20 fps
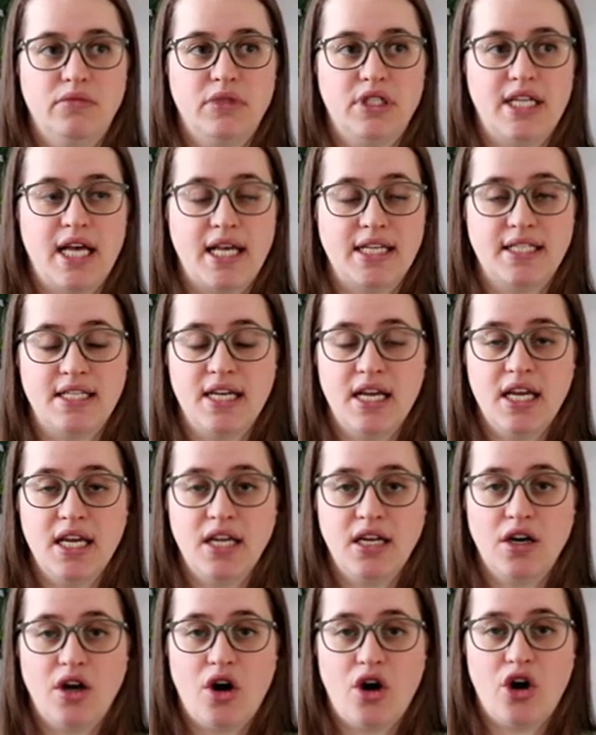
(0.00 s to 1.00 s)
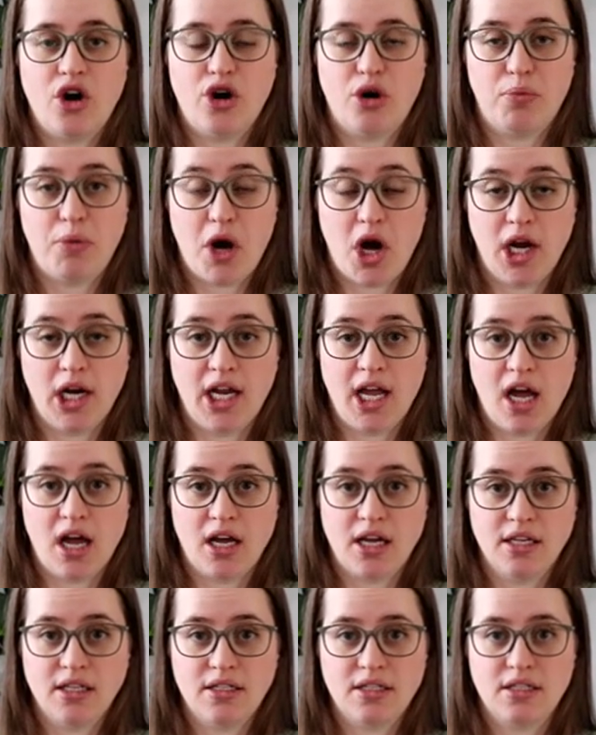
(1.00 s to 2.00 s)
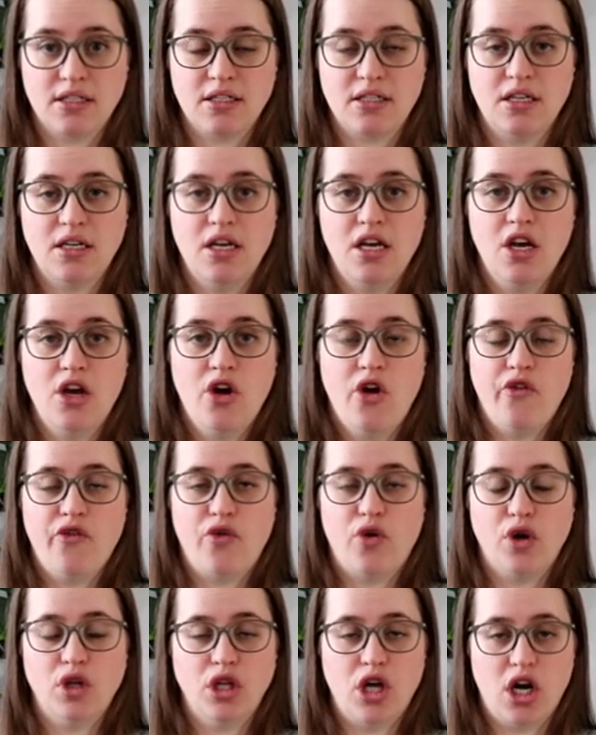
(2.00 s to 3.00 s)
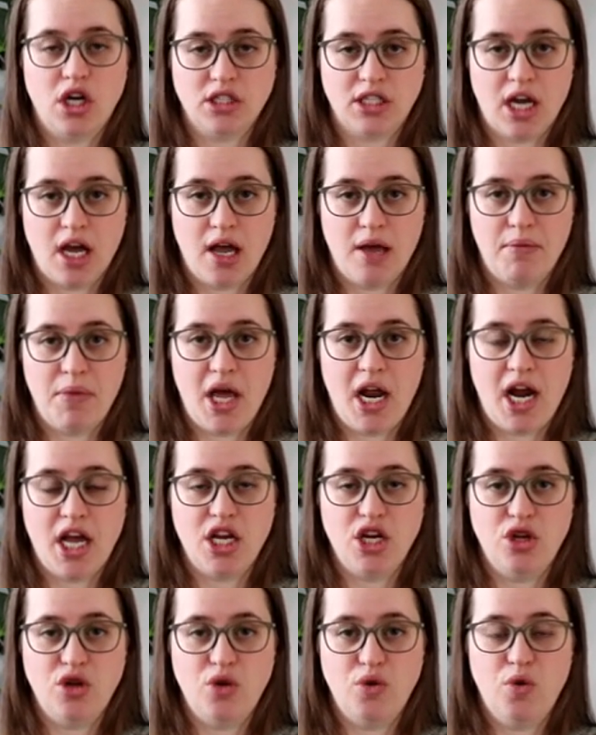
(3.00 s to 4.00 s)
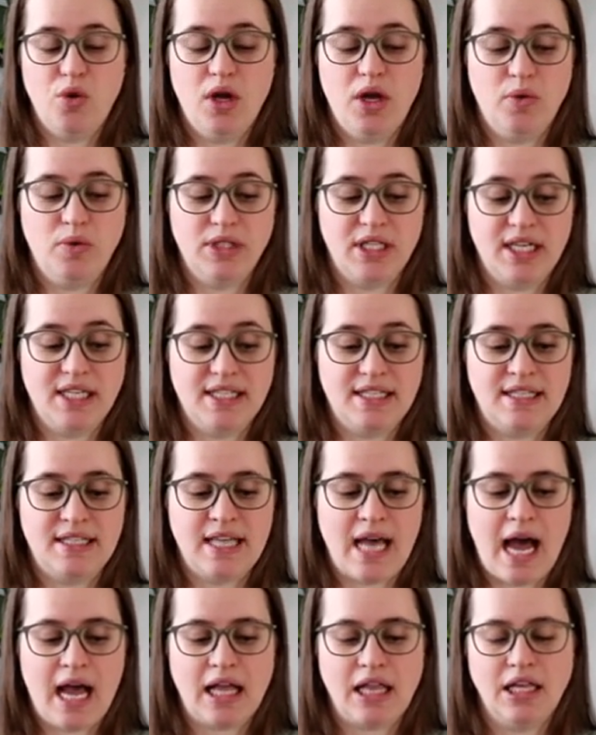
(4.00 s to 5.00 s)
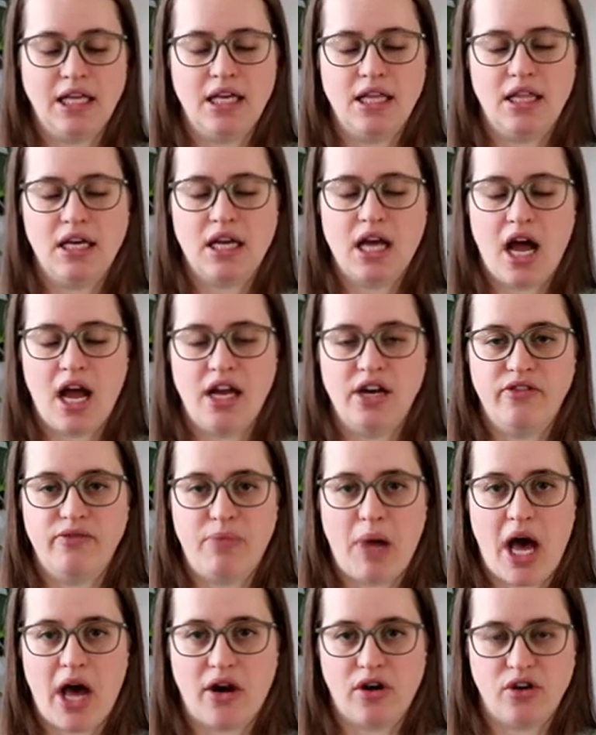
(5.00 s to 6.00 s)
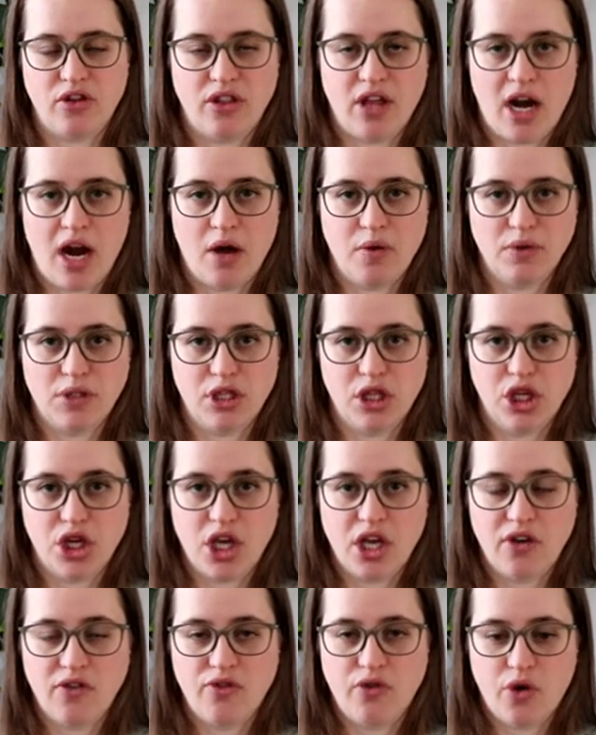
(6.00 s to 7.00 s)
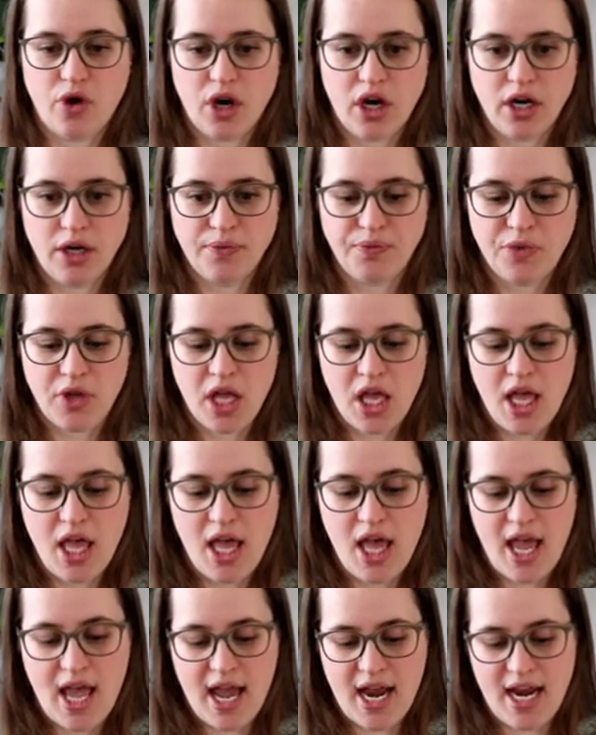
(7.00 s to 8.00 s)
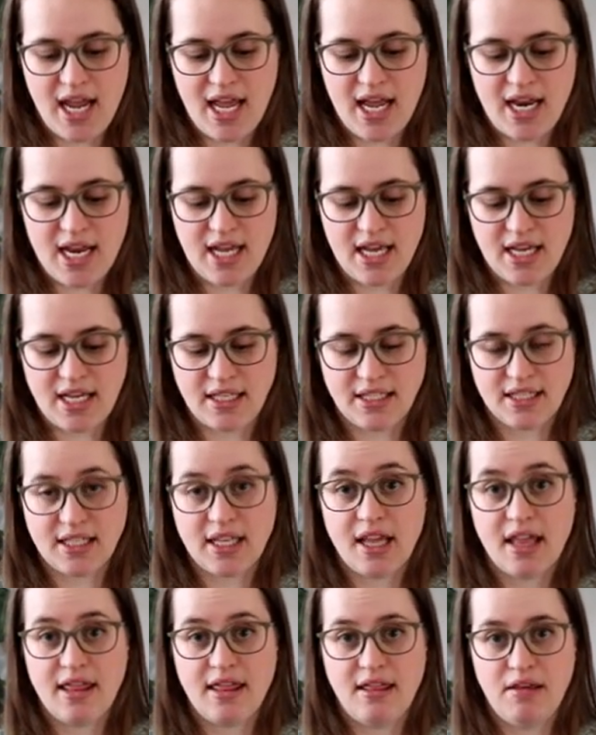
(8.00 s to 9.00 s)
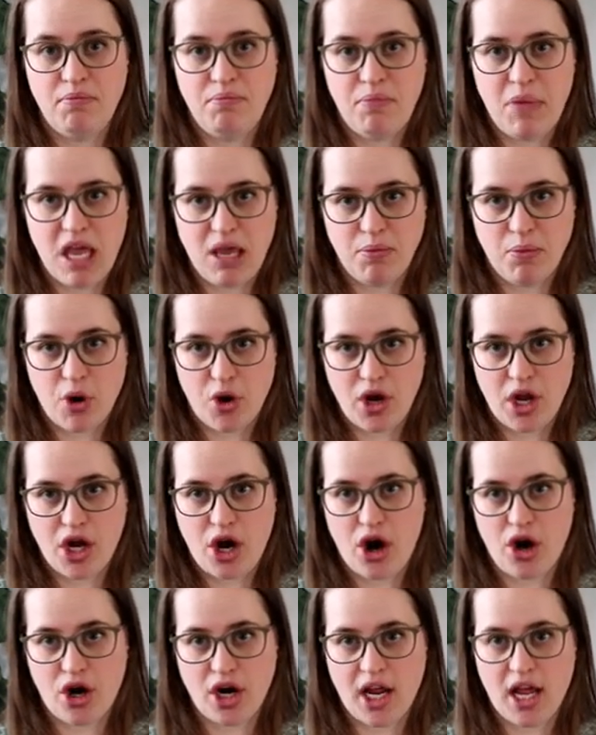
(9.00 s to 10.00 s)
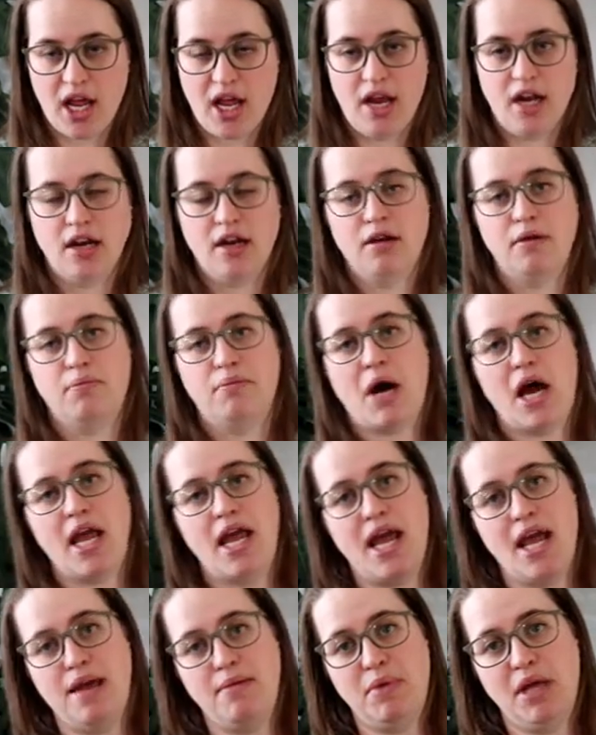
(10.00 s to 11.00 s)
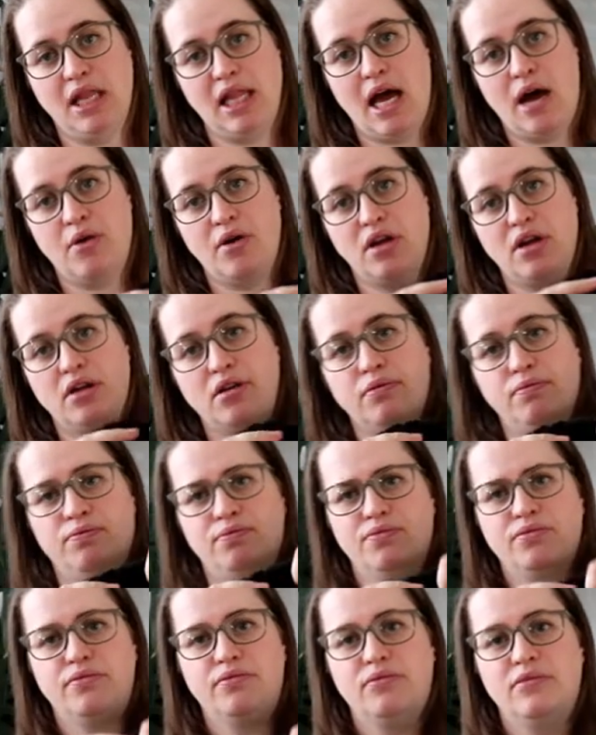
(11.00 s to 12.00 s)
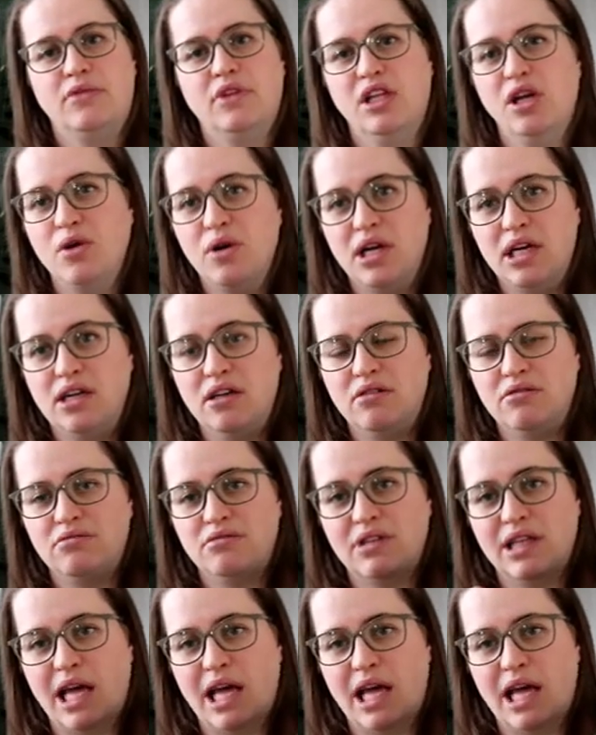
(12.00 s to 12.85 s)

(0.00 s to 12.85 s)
test knit on her podcast for a long time, and I knew it was exactly the kind of pattern that I was looking for, and it is the Maybury cardigan by Amy Lowden. Lowden,